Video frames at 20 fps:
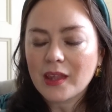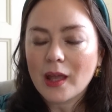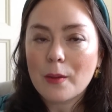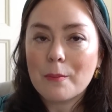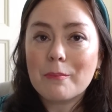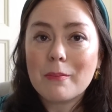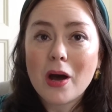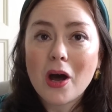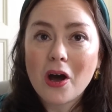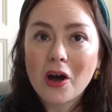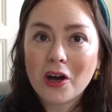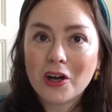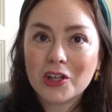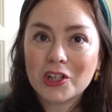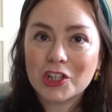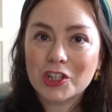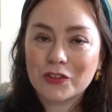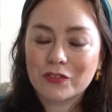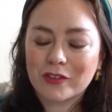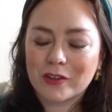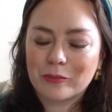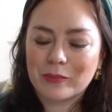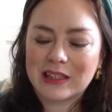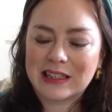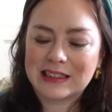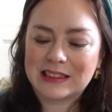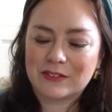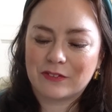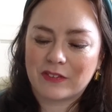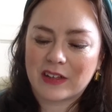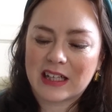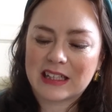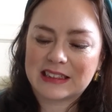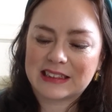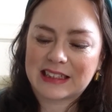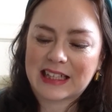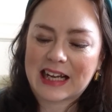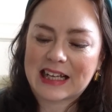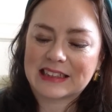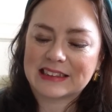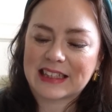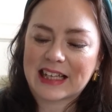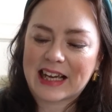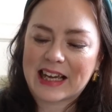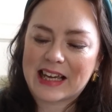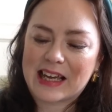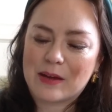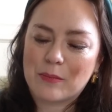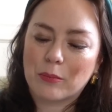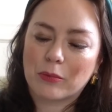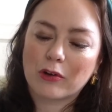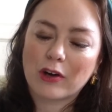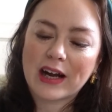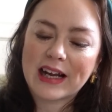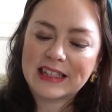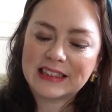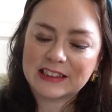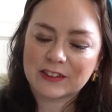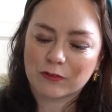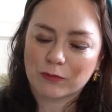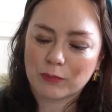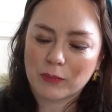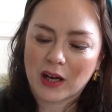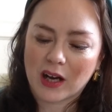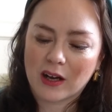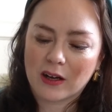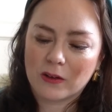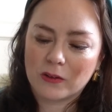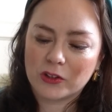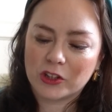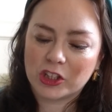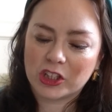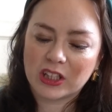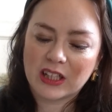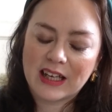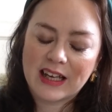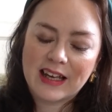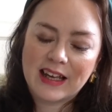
March from his first essay in praise of March.